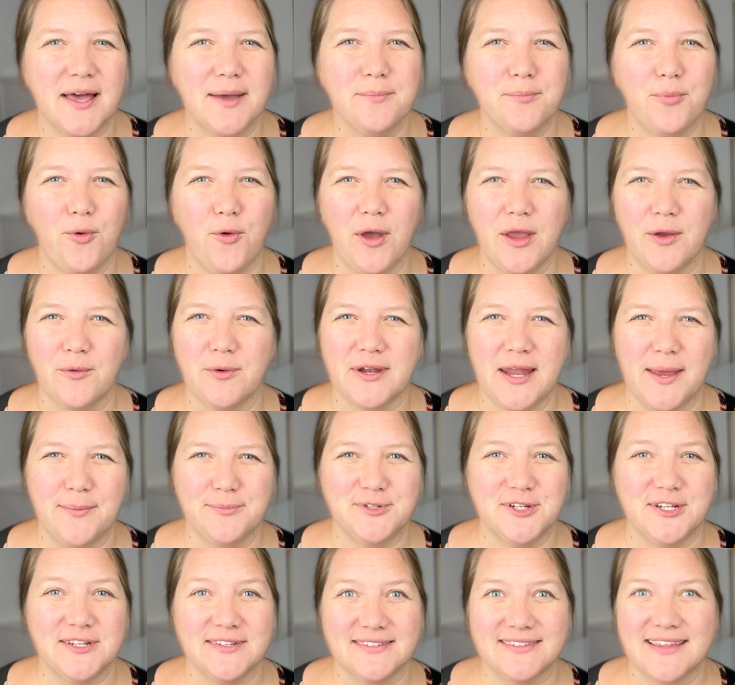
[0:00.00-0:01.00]
point
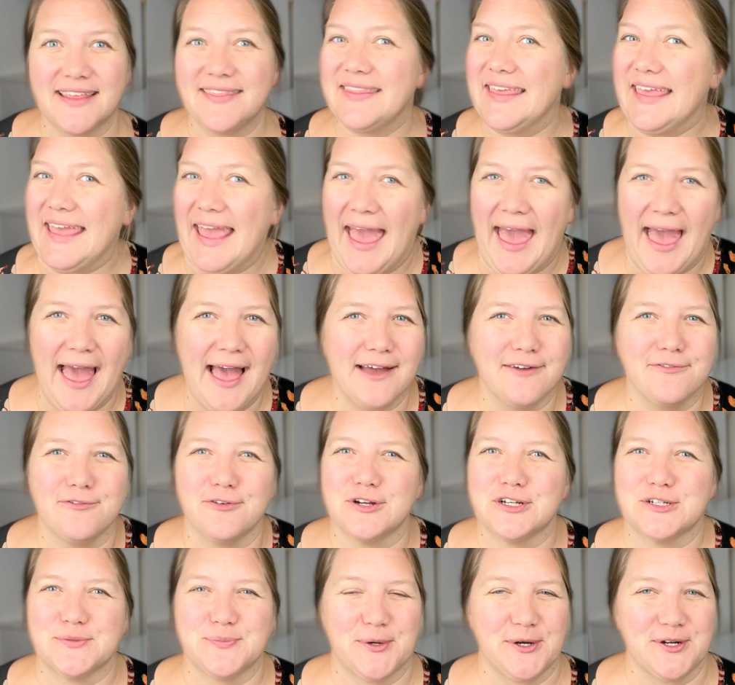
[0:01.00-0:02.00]
redemptions that the
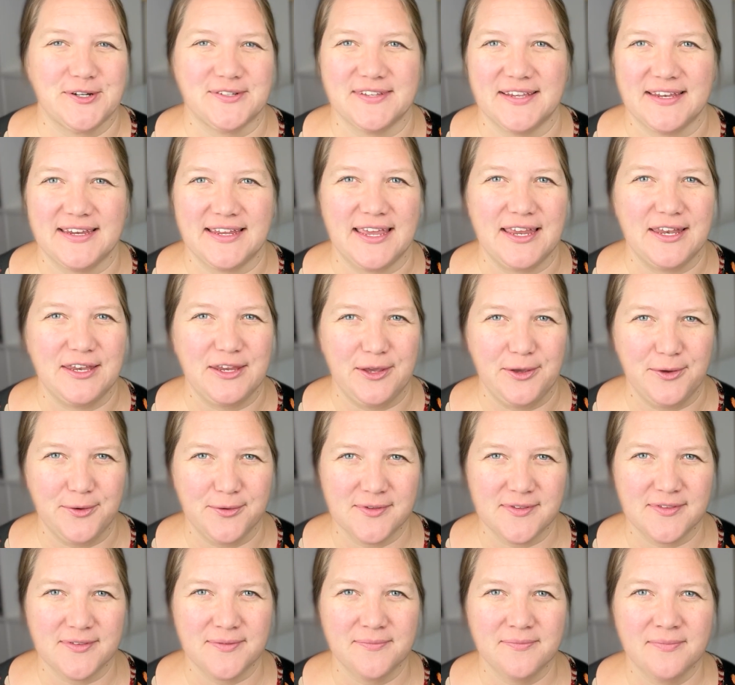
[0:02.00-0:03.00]
average person can
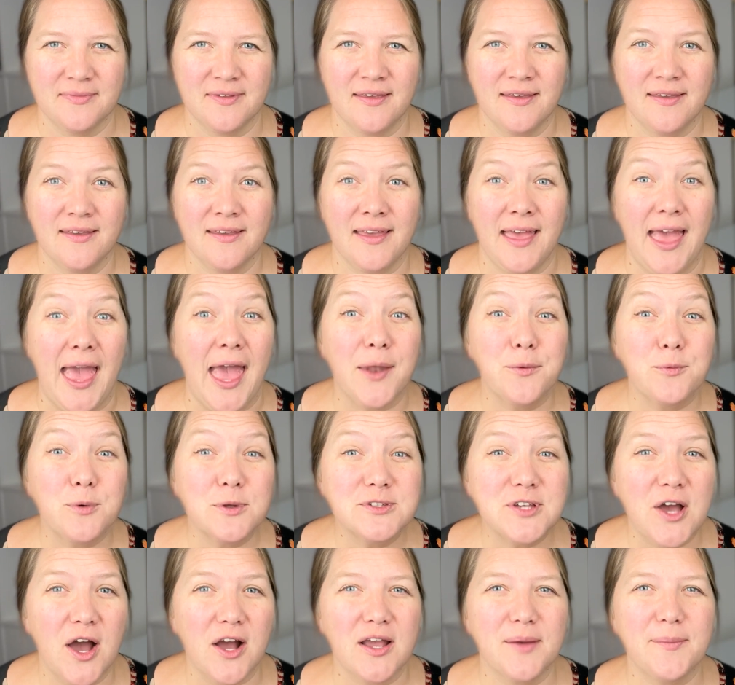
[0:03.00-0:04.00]
use. And we'll
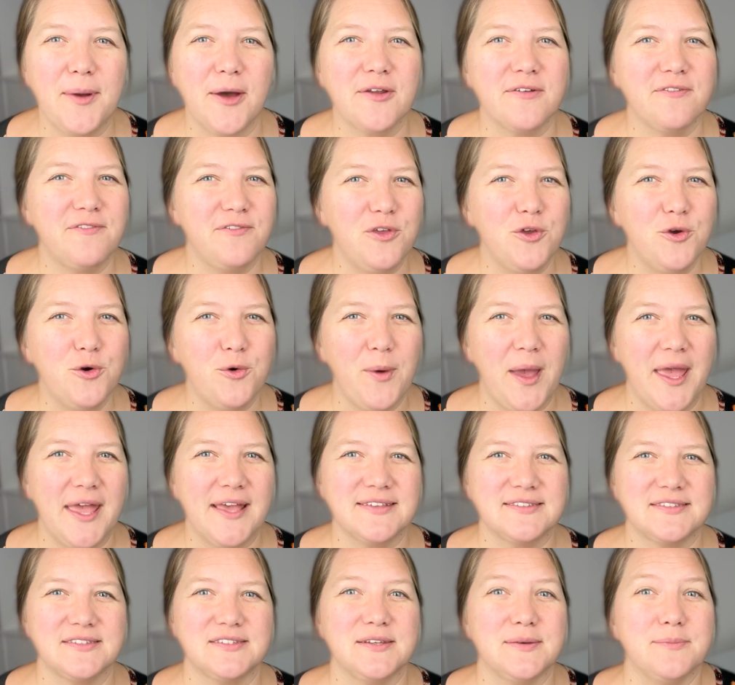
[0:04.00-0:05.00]
talk about a few
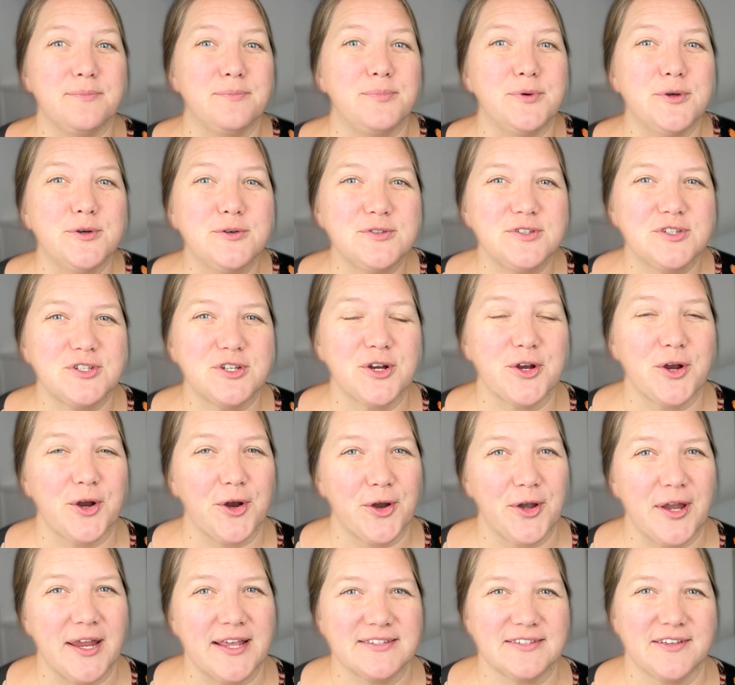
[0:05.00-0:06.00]
ways to boost your
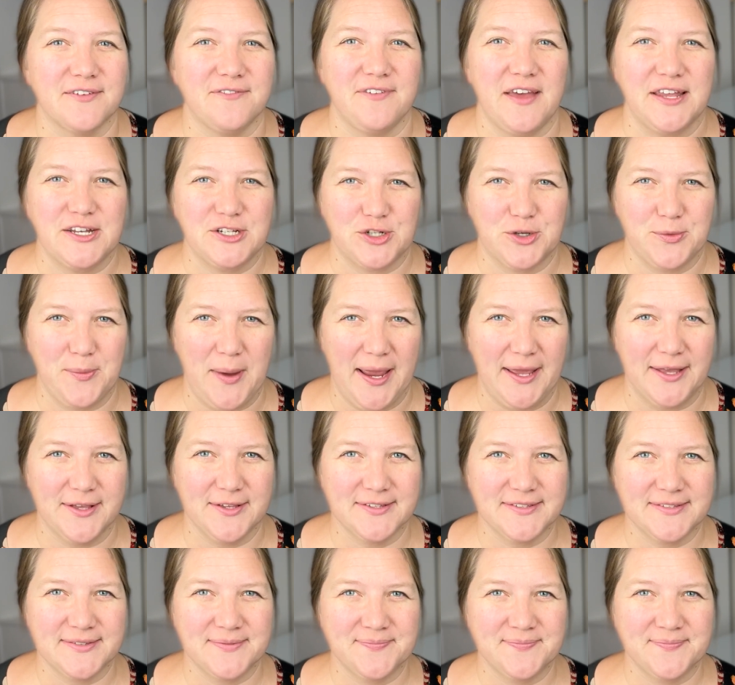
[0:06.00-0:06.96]
earnings of Venture Miles.